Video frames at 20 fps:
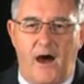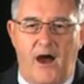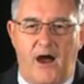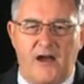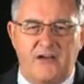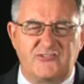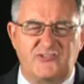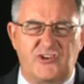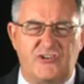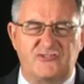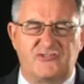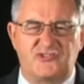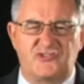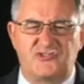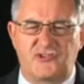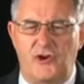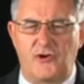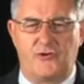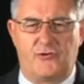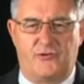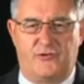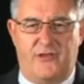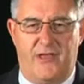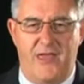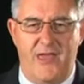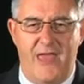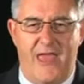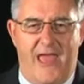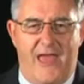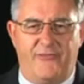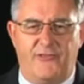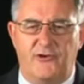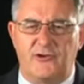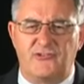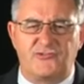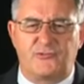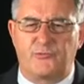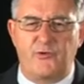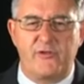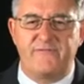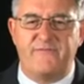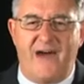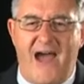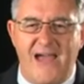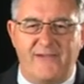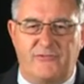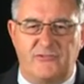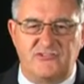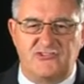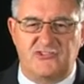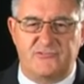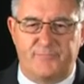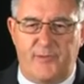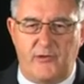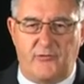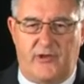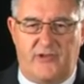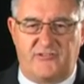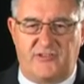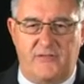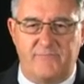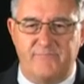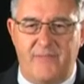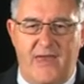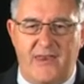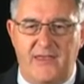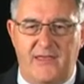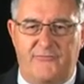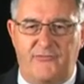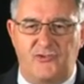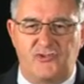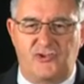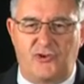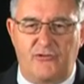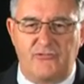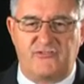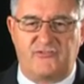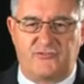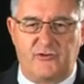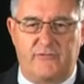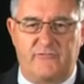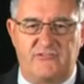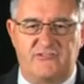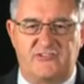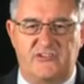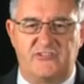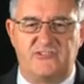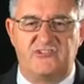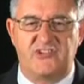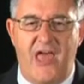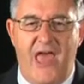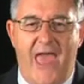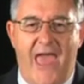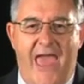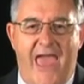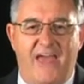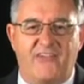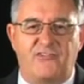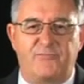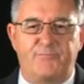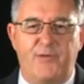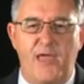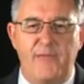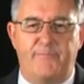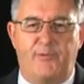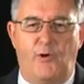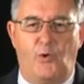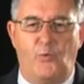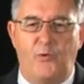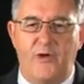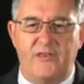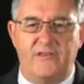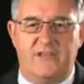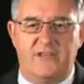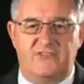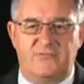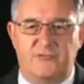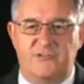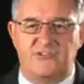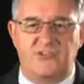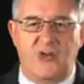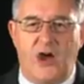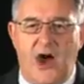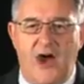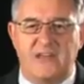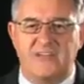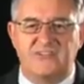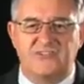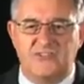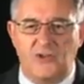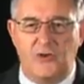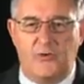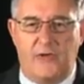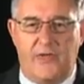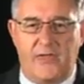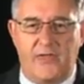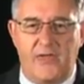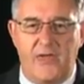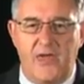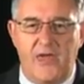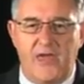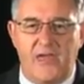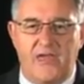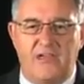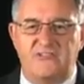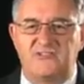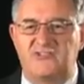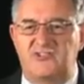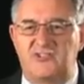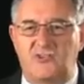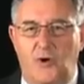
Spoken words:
Hearts are stirred, and there is a revival spirit in many of the church services as people witness what God is doing in